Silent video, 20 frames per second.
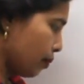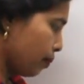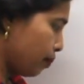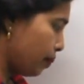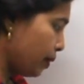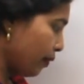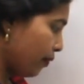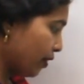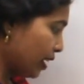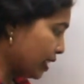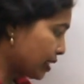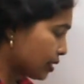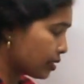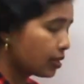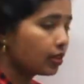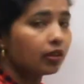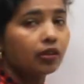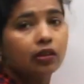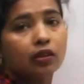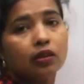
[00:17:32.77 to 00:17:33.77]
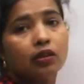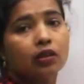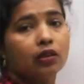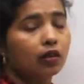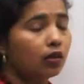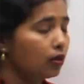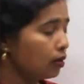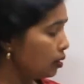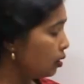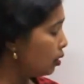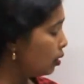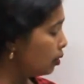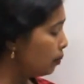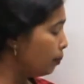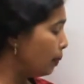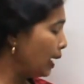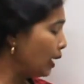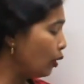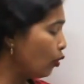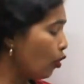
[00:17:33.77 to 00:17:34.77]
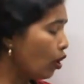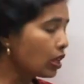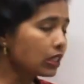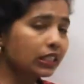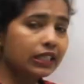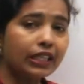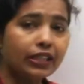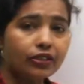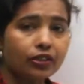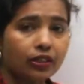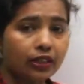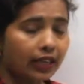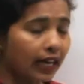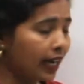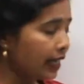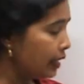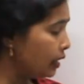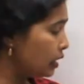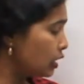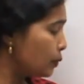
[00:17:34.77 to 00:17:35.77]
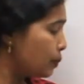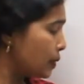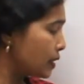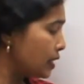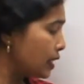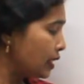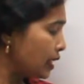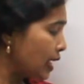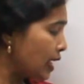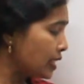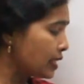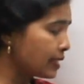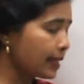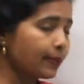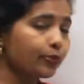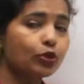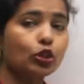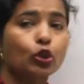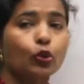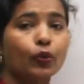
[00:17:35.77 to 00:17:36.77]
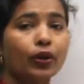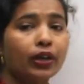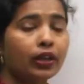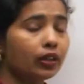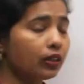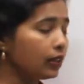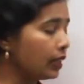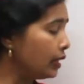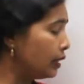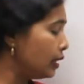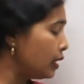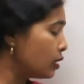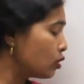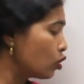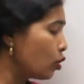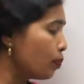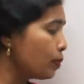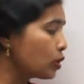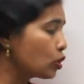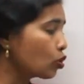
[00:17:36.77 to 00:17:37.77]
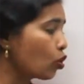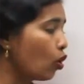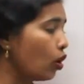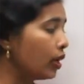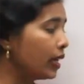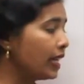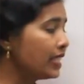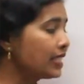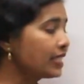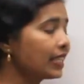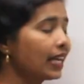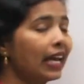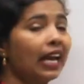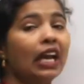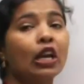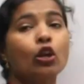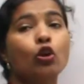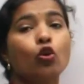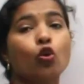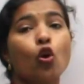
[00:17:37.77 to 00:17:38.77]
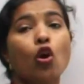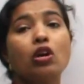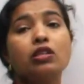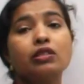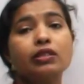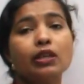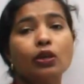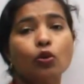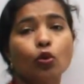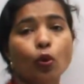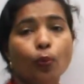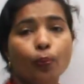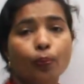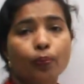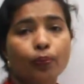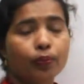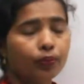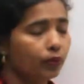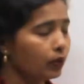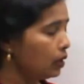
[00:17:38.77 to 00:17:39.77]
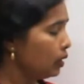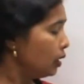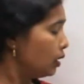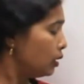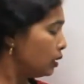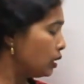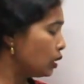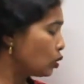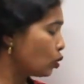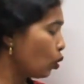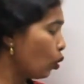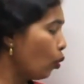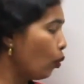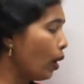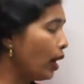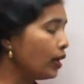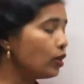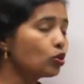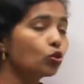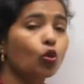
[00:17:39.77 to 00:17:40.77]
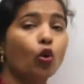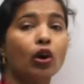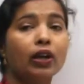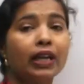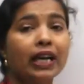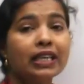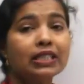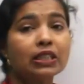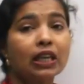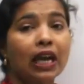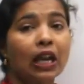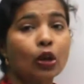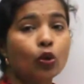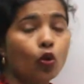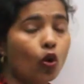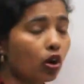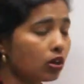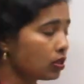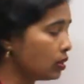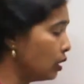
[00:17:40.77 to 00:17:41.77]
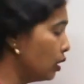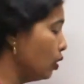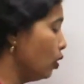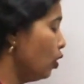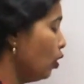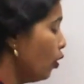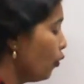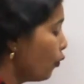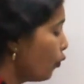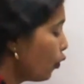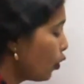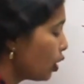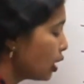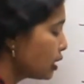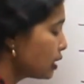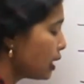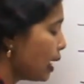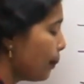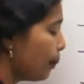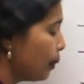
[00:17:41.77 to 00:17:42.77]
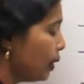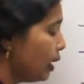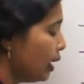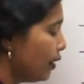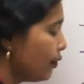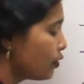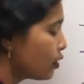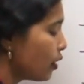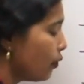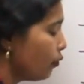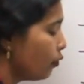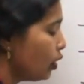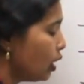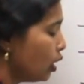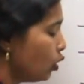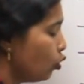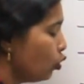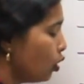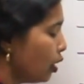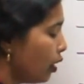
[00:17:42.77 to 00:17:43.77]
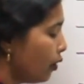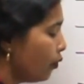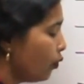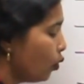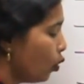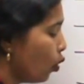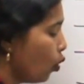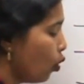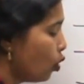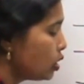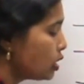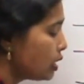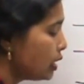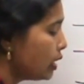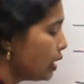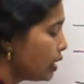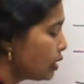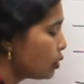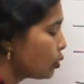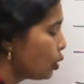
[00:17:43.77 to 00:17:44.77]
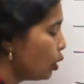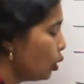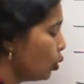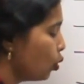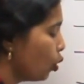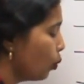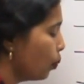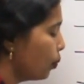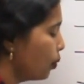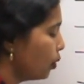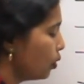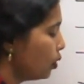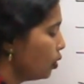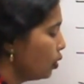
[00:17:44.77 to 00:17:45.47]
prefixed by oxygen and it is present as substituent, then this group is called as alkoxy group. This OR is called as alkoxy. For example, if somewhere you have OCH3 group,